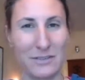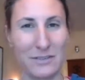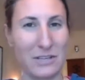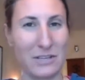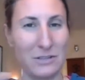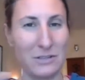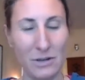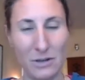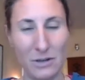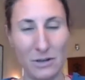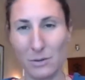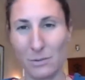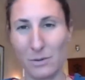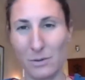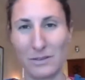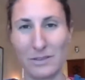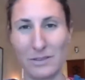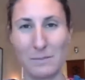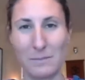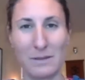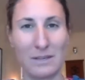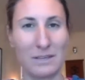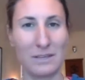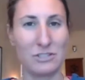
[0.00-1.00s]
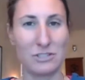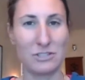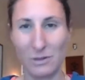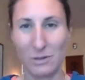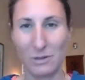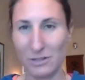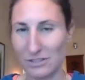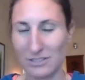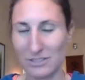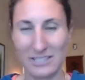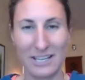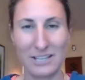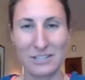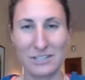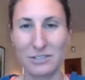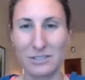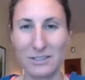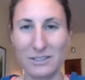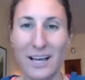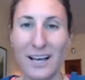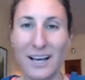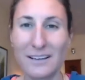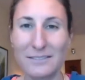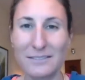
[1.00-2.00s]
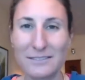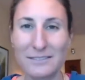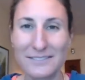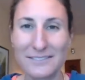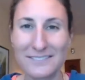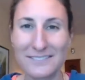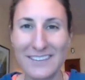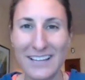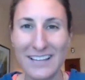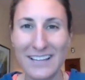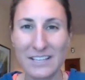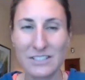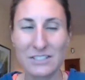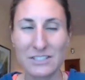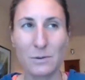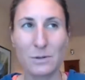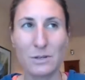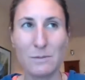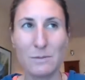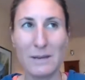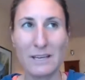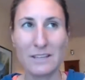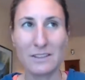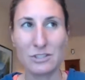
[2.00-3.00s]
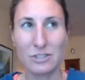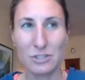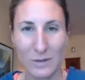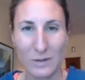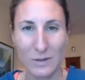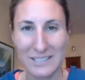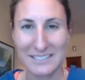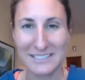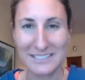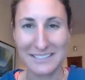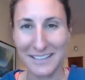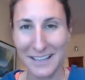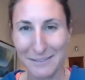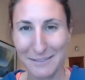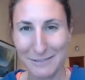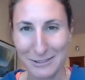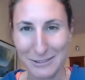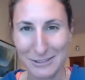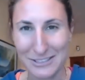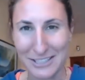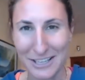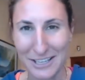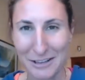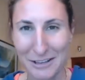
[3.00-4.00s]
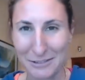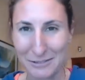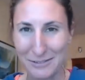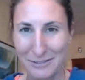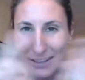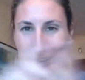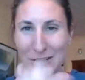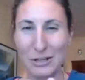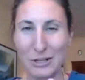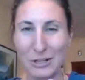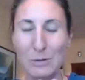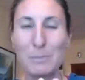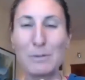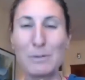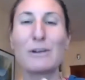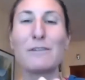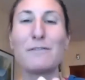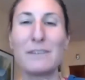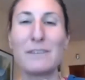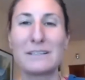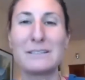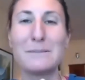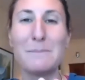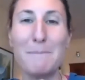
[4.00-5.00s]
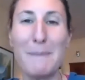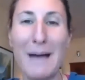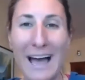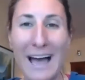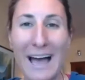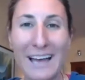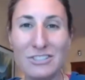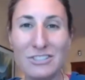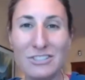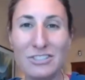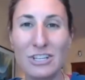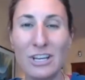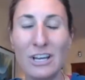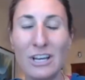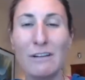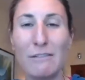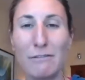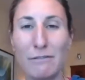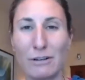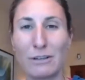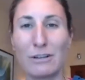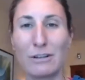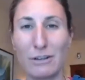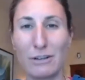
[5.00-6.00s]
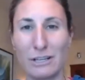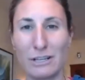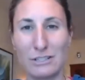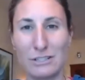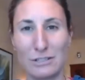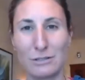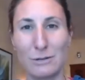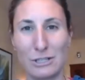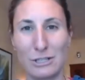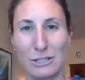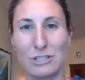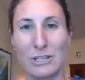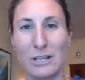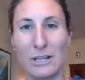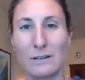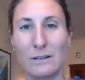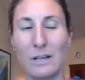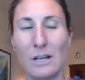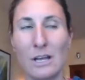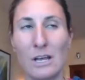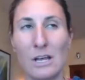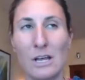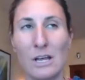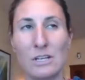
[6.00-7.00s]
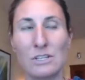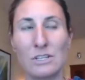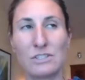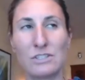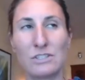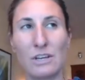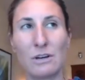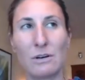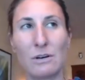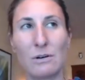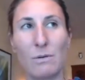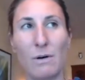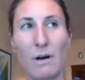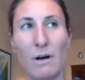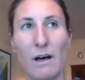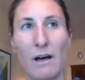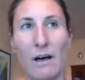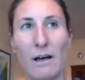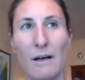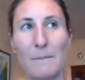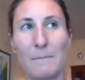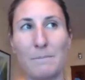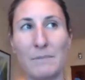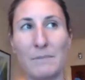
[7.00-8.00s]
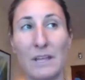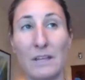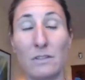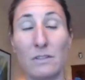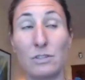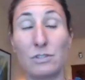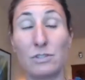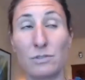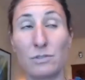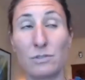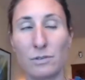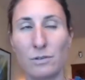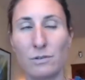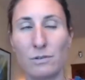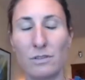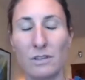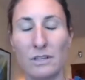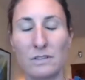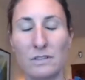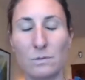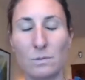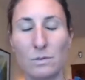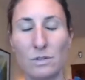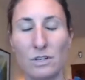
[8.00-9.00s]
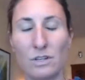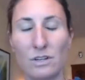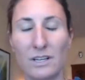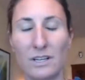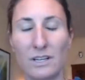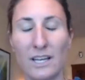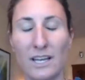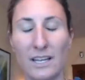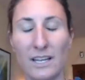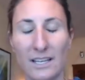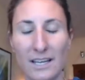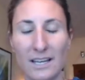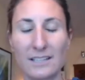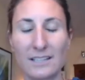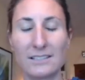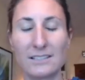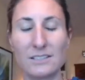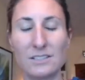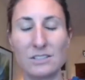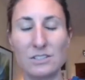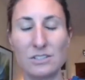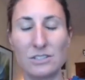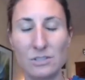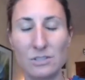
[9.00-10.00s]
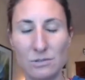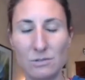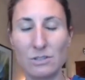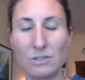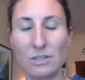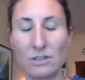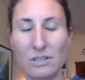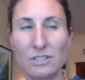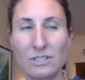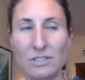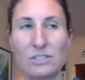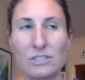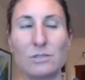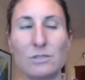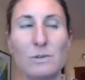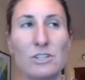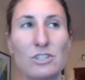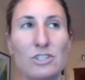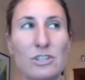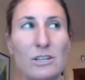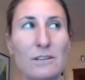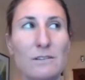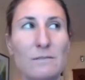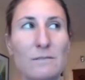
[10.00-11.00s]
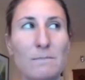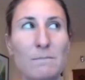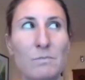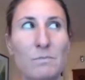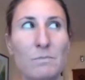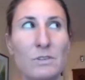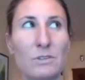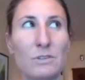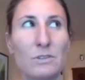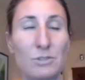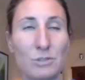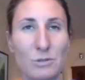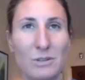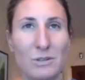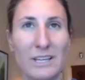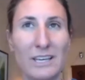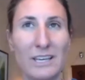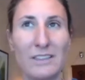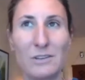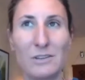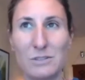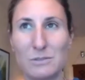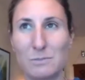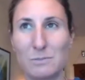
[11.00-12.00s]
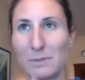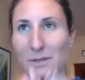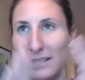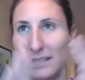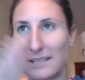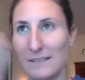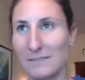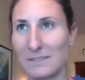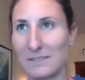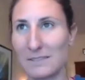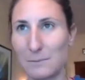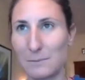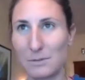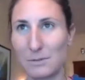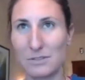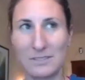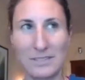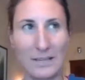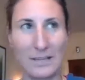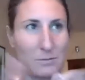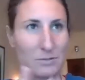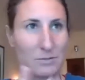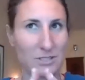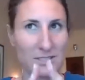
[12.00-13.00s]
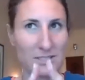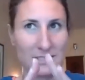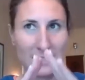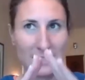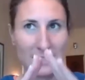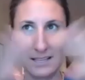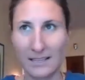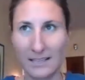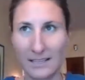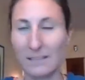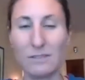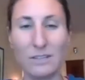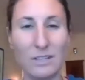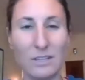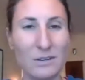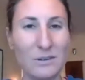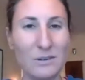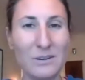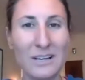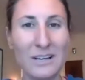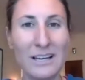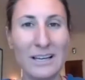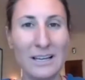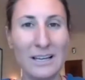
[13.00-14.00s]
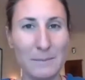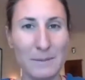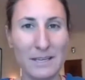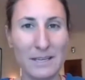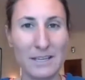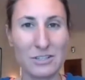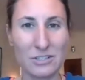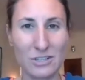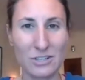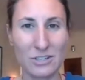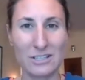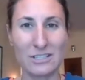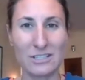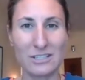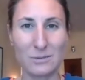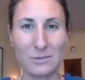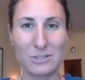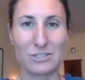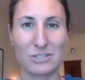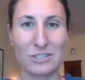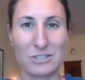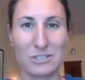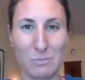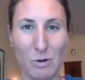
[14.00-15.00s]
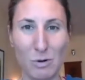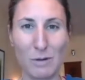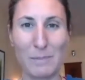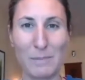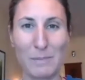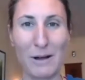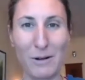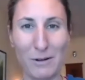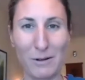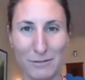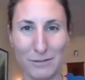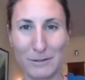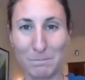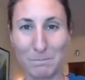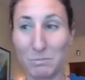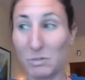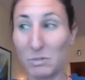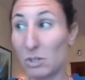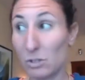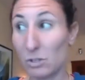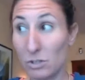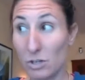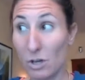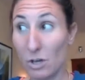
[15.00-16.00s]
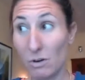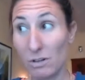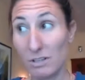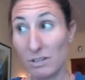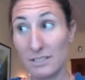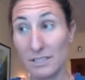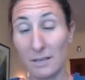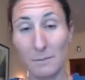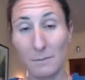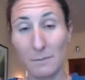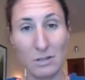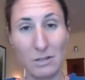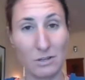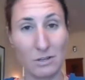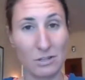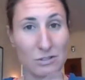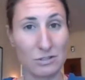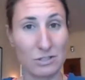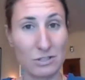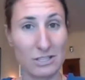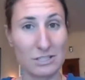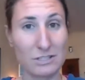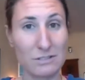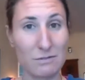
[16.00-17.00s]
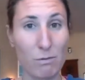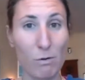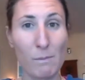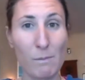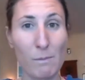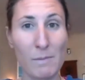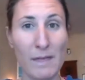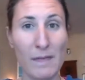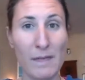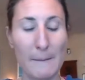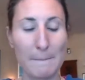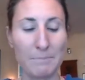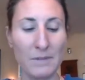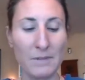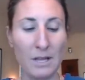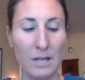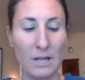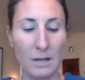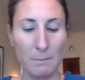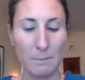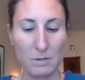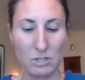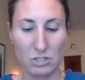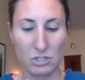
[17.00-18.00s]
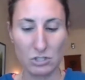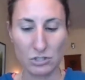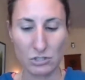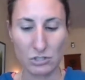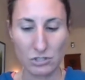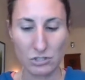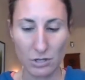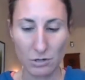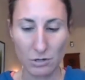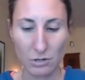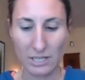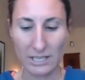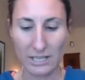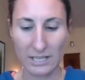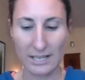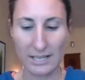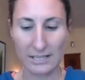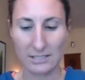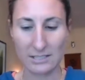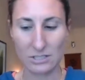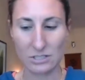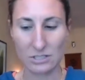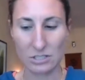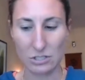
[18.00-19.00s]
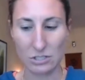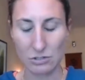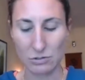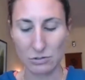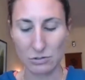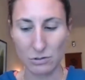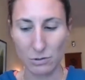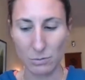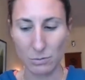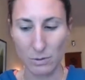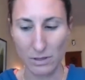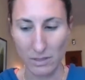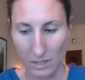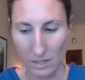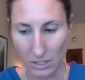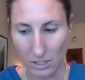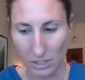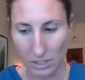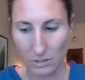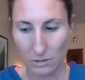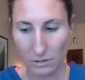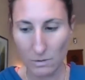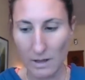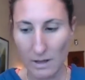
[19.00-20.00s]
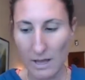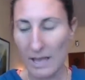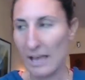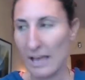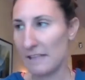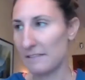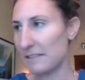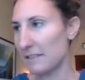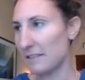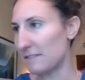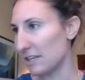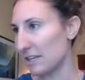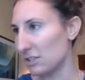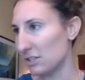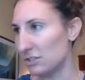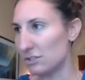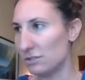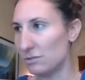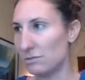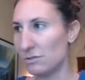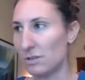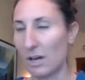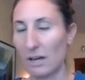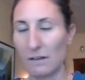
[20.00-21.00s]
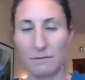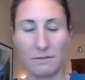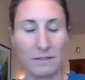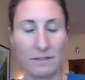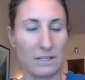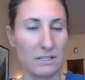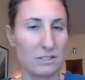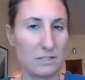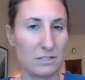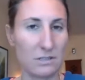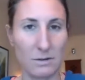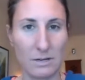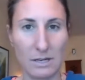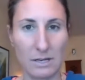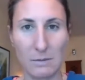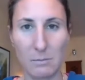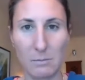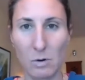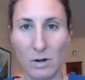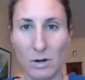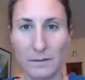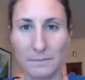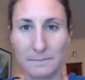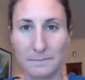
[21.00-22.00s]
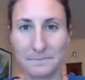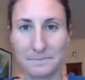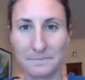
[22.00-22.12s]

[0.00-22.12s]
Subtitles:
it. You're worth it because you understand your love. So when you make the choice to love yourself, you're a perfect match for your intuition. So, and the truth is when you're connected to your intuition, truly those beliefs and perceptions, they leave you because your intuition's more powerful. You can notice them and you can transform them, but you're so connected to truth within you that they do not faze you anymore.